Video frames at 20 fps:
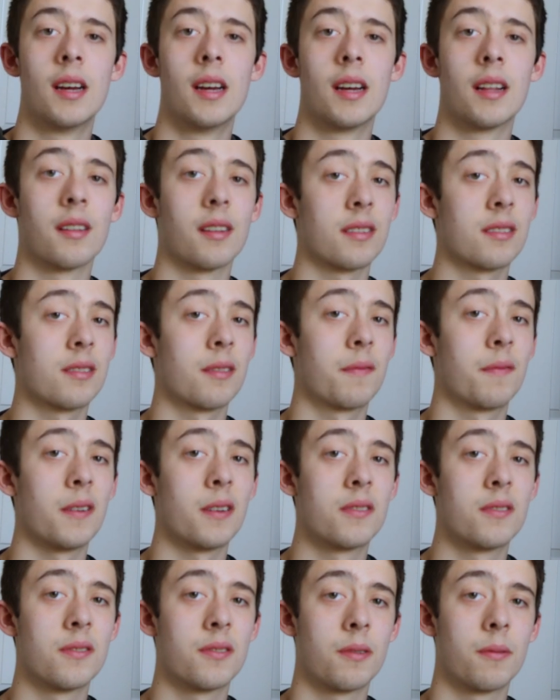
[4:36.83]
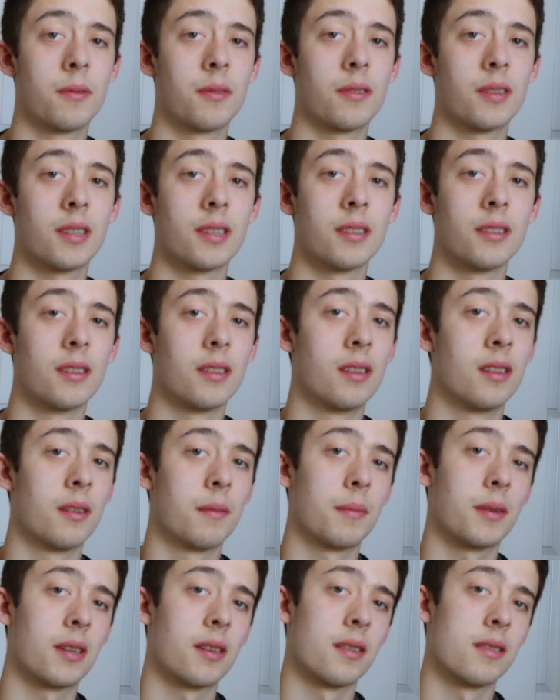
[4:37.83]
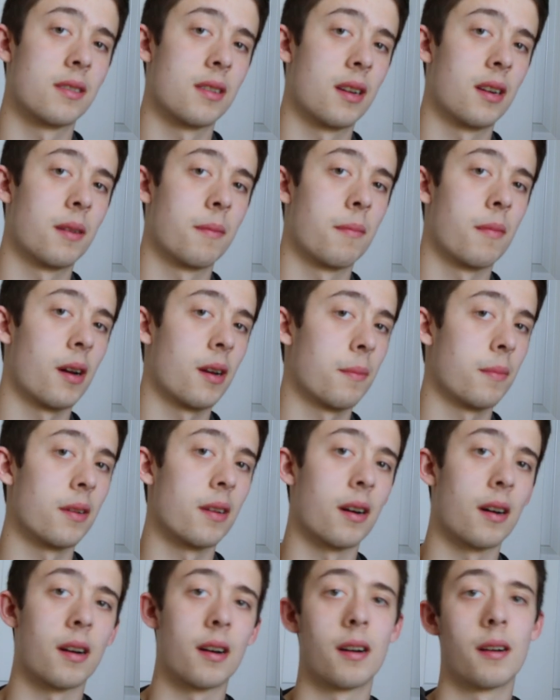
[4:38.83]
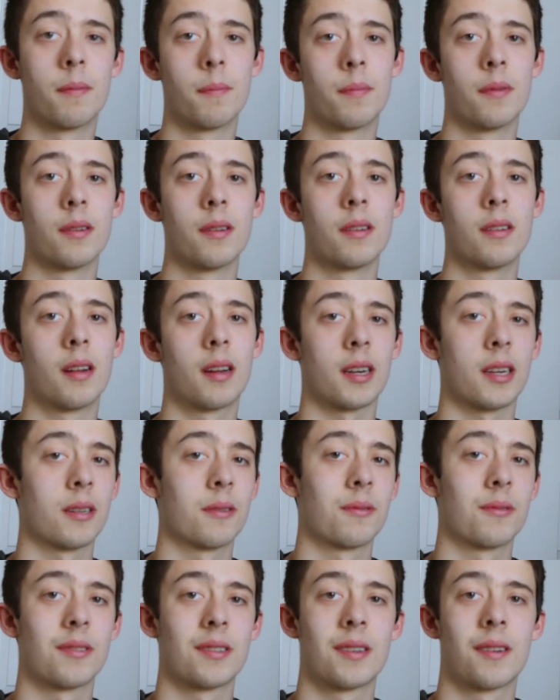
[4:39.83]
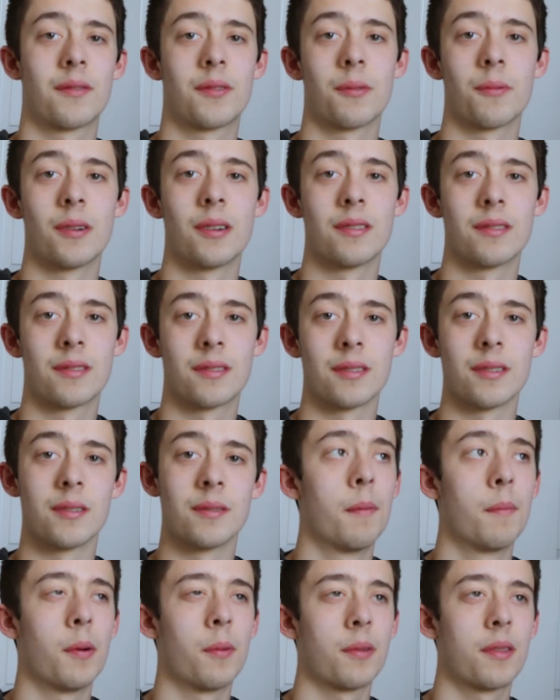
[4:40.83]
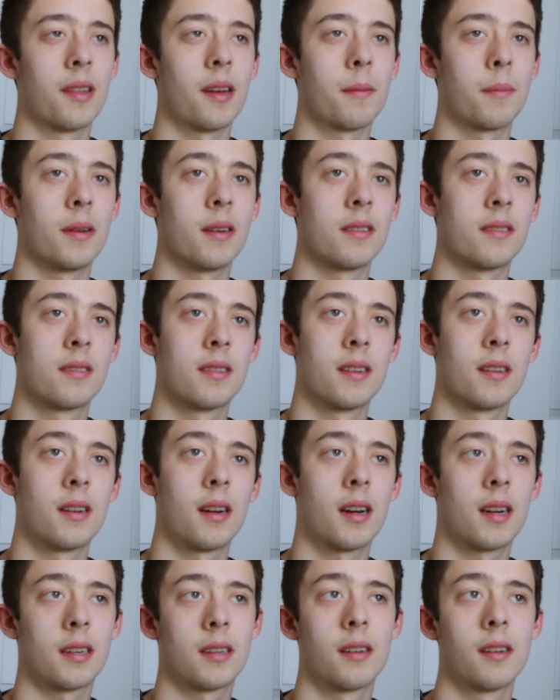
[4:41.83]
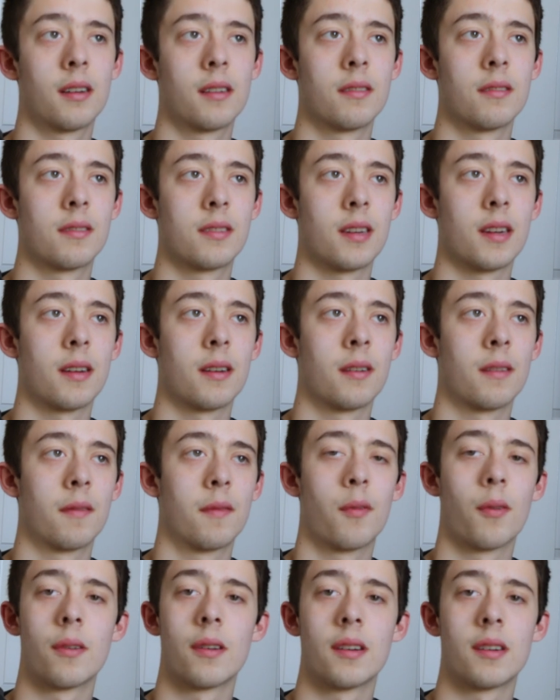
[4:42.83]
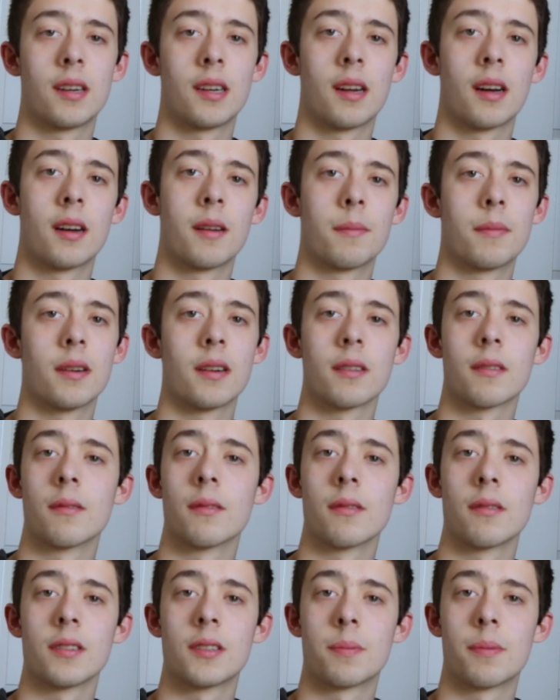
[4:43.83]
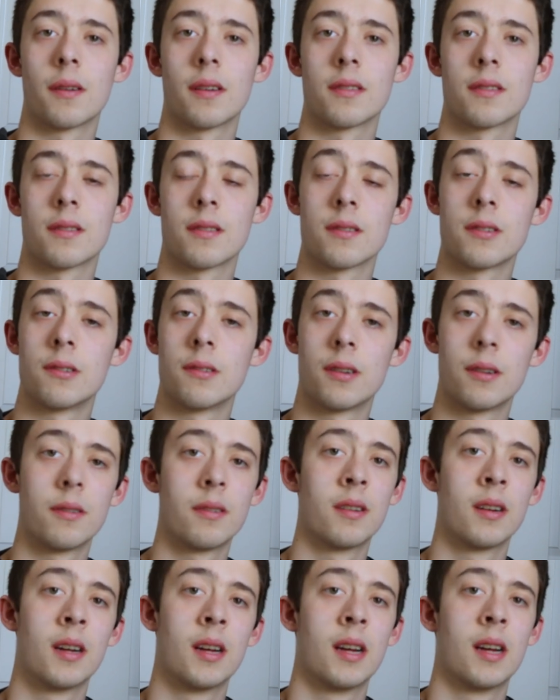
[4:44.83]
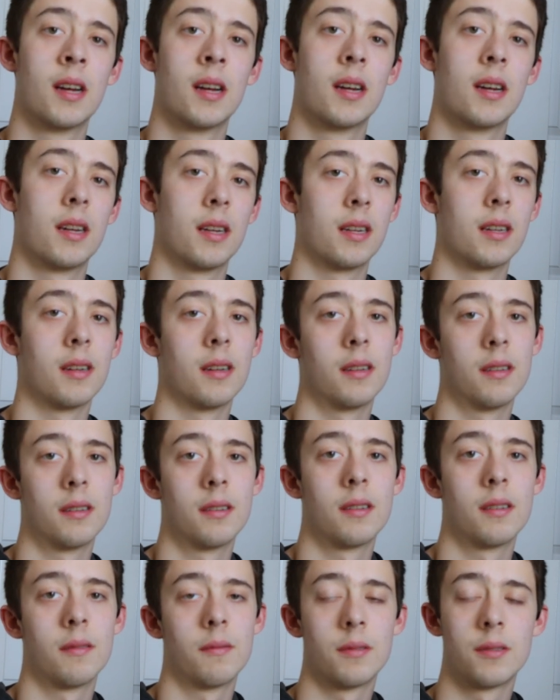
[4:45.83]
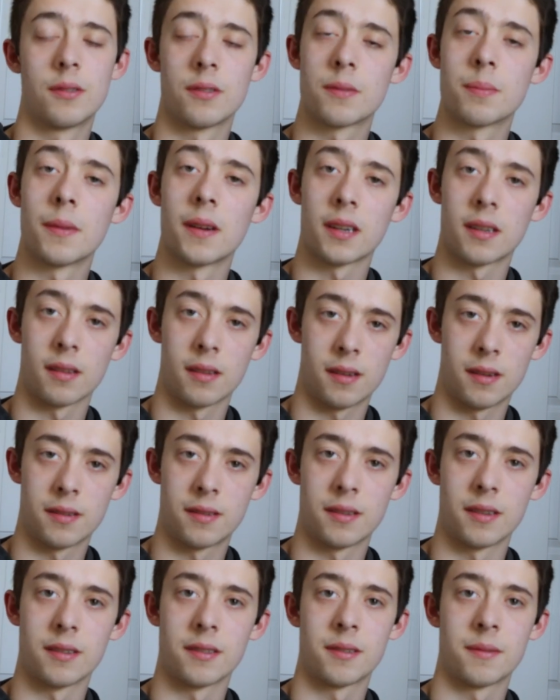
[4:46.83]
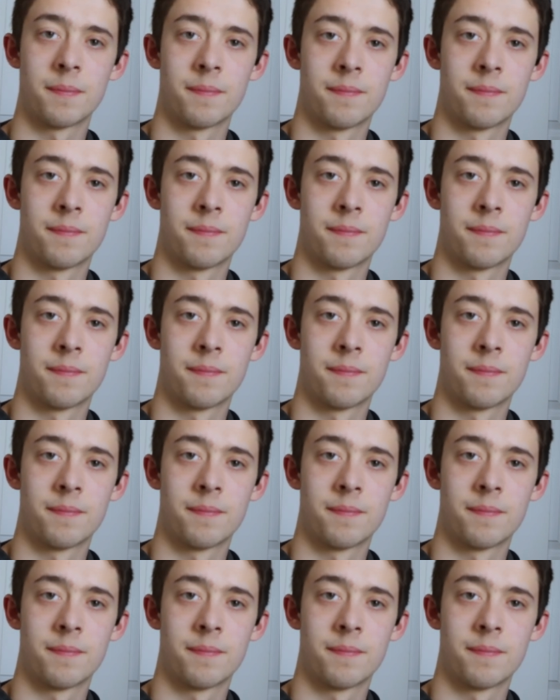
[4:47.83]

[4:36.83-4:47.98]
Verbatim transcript: Unless the features are really good, because then it might be higher, but I guess we'll just have to wait and see. But with that being said, I could understand 499 being the release price of the drone it, it would just make a lot of sense.